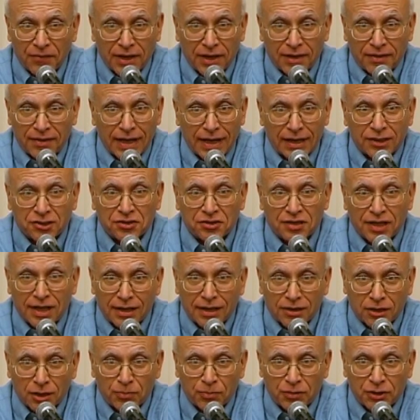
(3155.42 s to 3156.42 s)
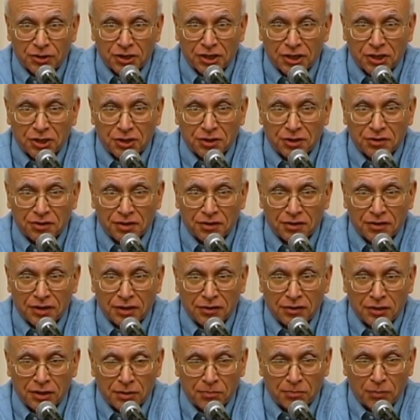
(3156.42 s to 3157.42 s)
That's not the position
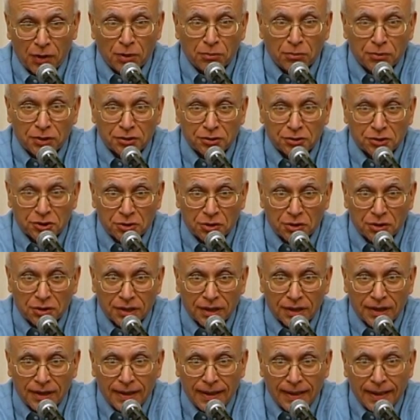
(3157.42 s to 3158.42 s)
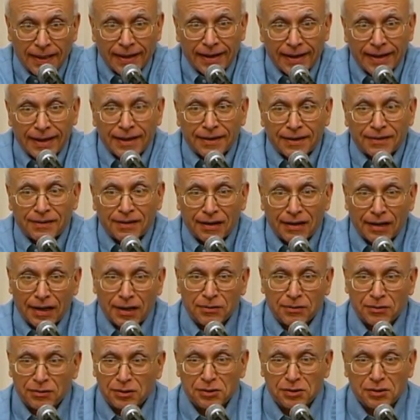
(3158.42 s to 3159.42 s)
that the opponents took. And
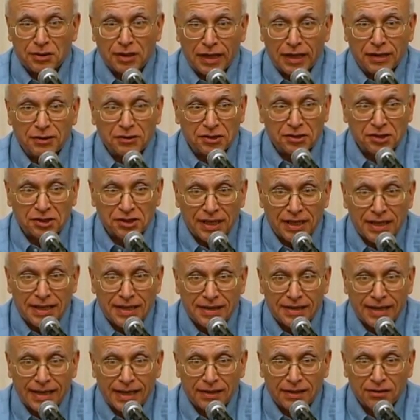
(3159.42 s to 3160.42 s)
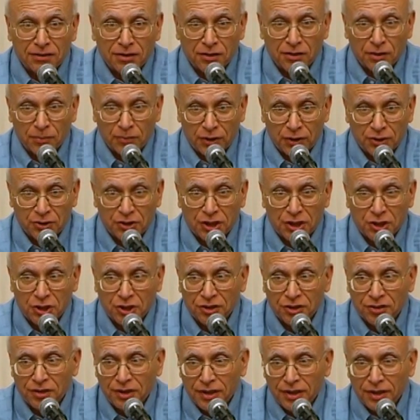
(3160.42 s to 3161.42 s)
I'd just like to say that the
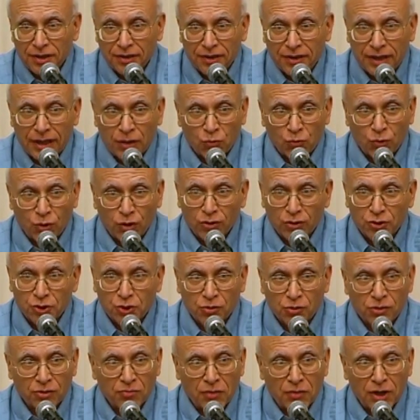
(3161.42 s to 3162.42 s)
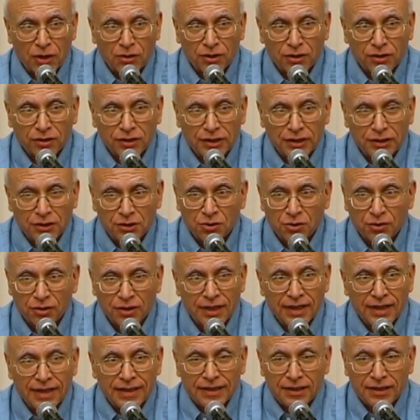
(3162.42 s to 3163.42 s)
position that Walzer and Margalit
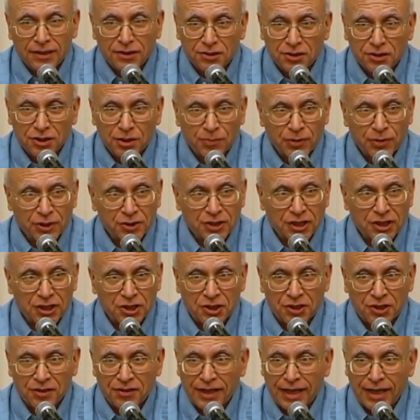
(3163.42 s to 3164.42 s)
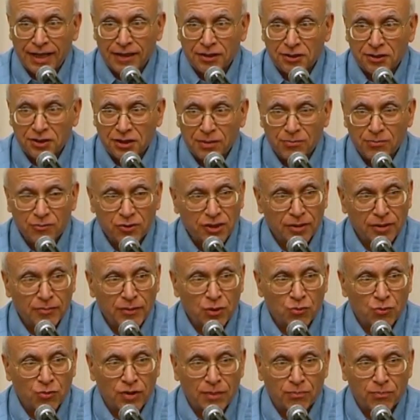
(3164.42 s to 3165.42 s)
took is the position that it seems to
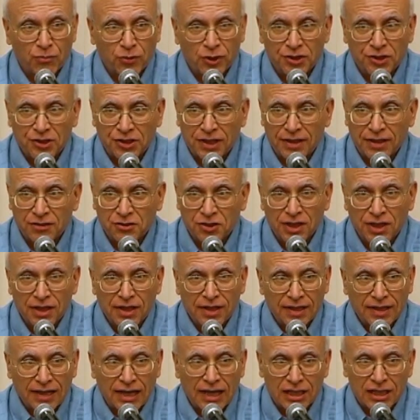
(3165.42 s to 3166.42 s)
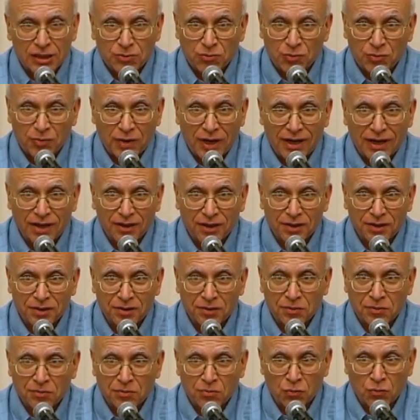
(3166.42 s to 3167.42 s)
me represents
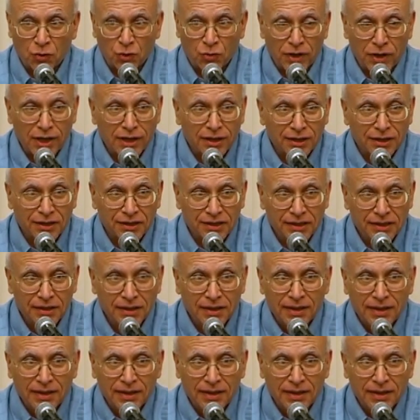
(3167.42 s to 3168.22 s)
cosmopolitan morality,